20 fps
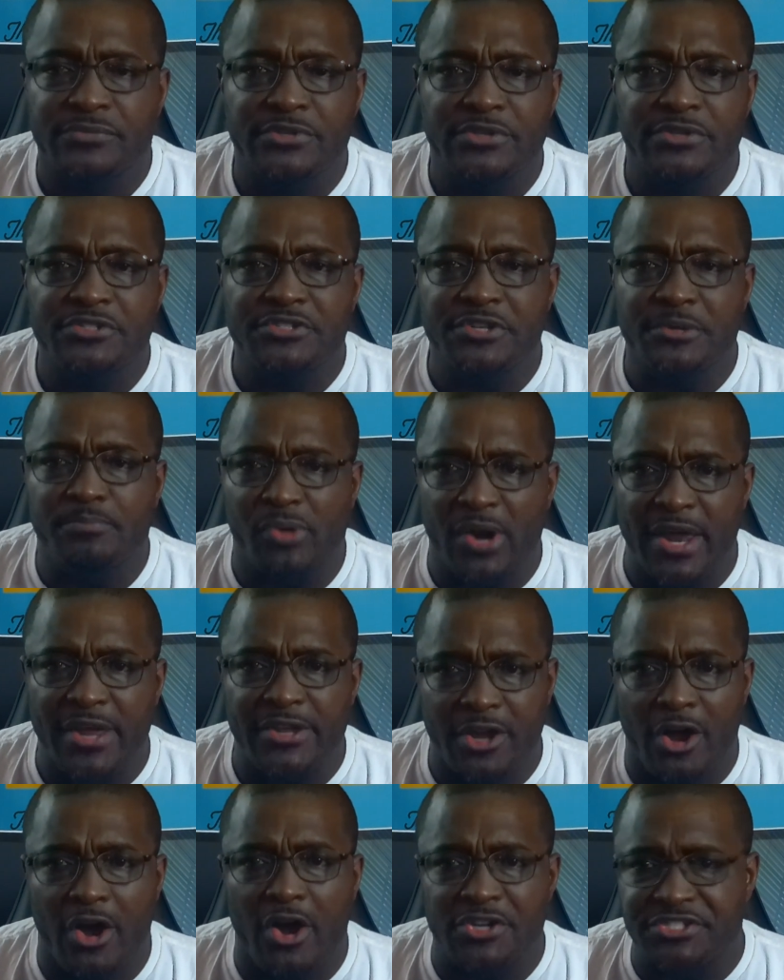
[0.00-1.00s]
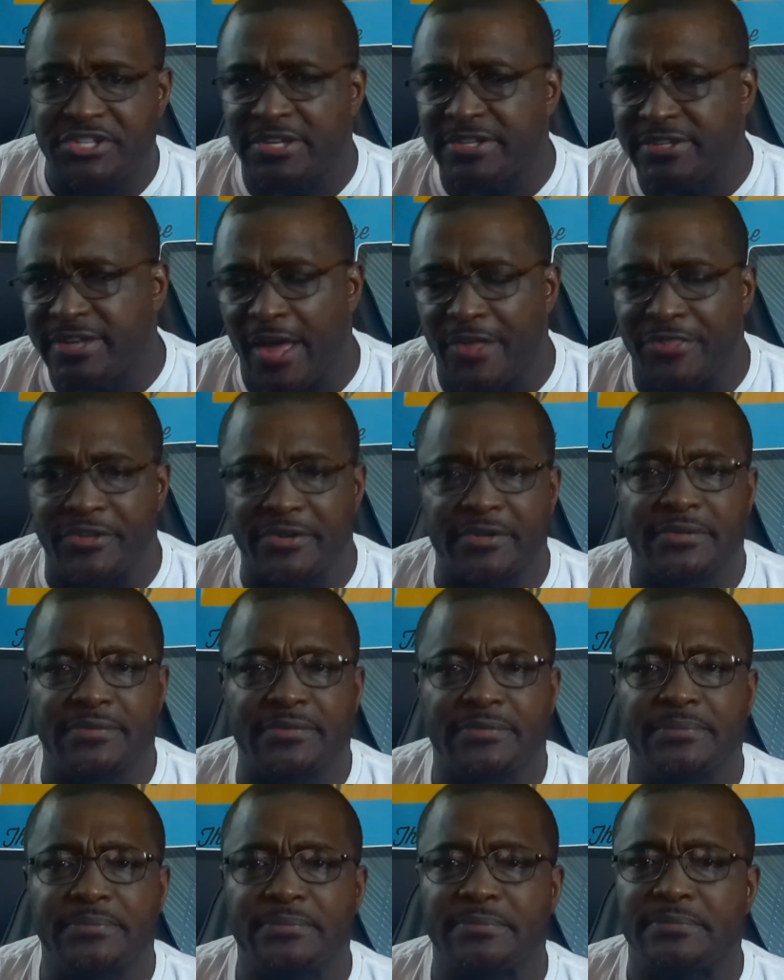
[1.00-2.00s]
to bring y'all together.
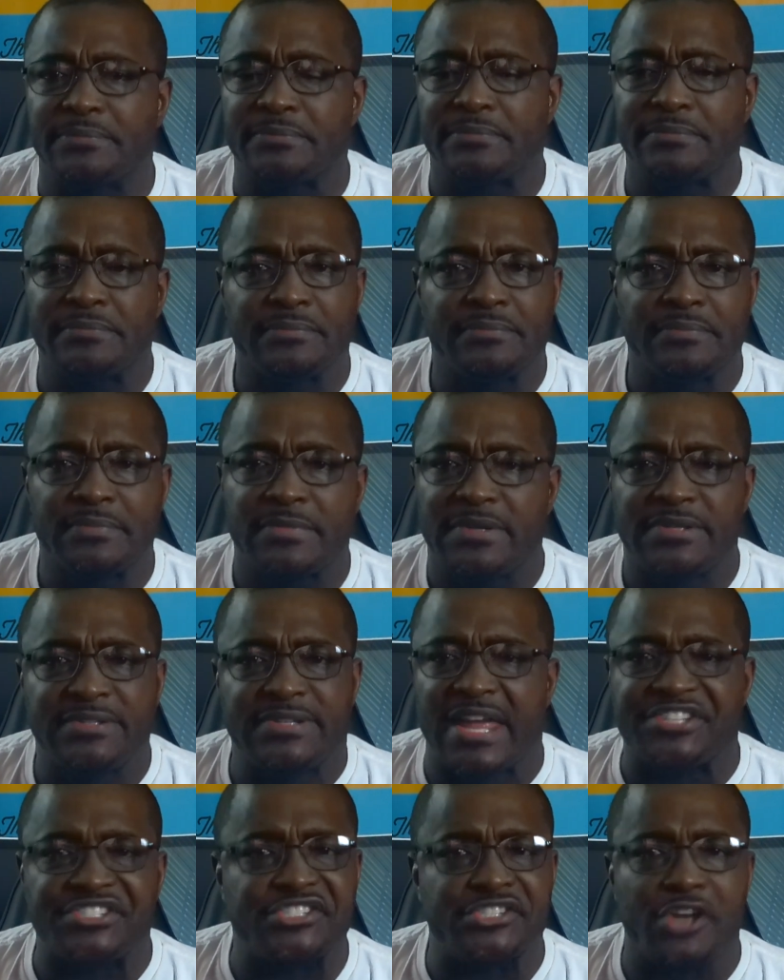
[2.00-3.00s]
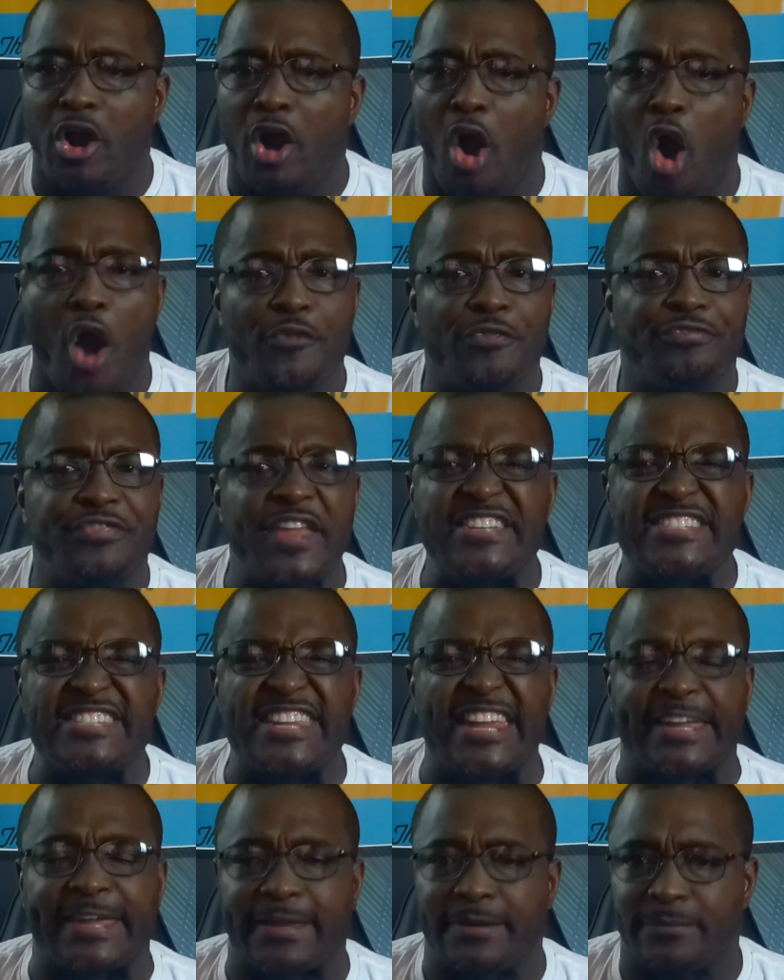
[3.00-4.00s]
That's not authentic.